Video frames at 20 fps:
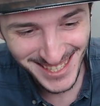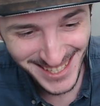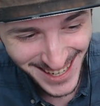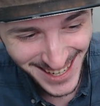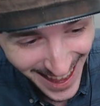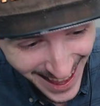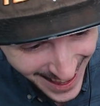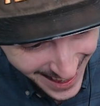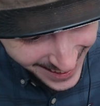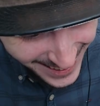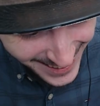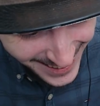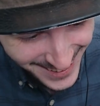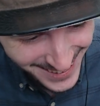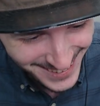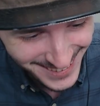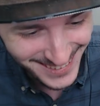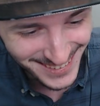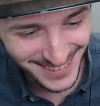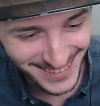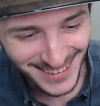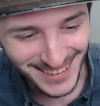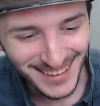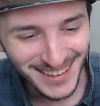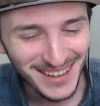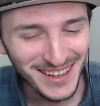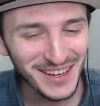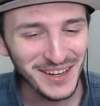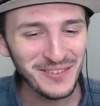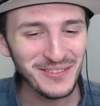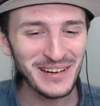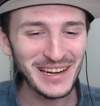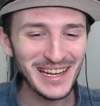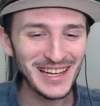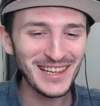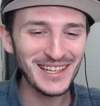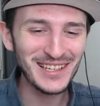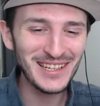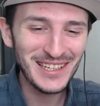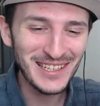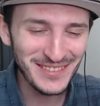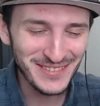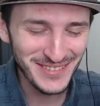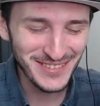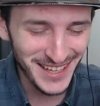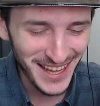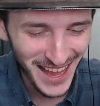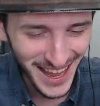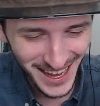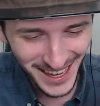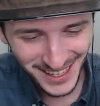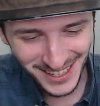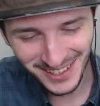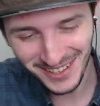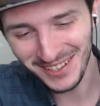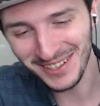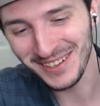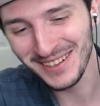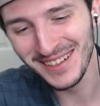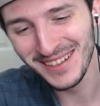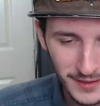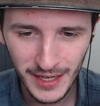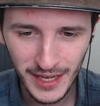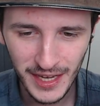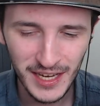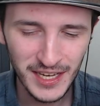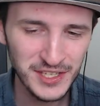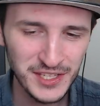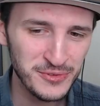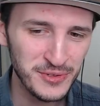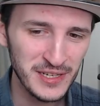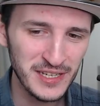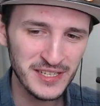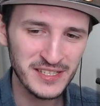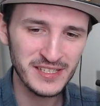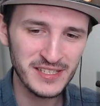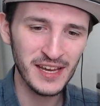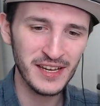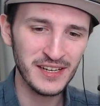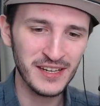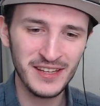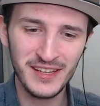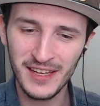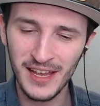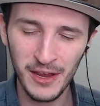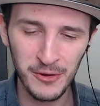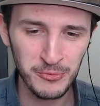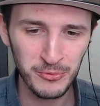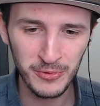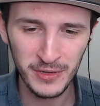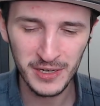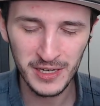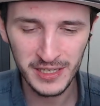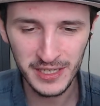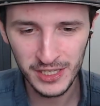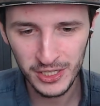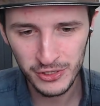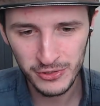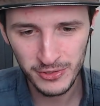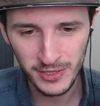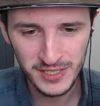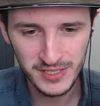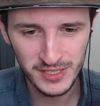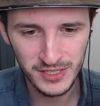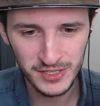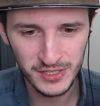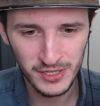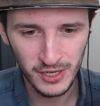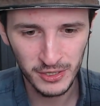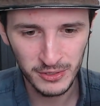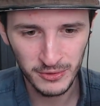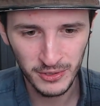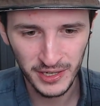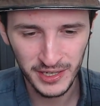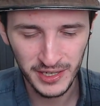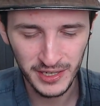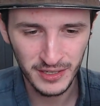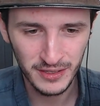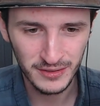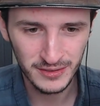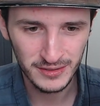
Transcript: Now! We love Now! It's really setting a really interesting tone right now.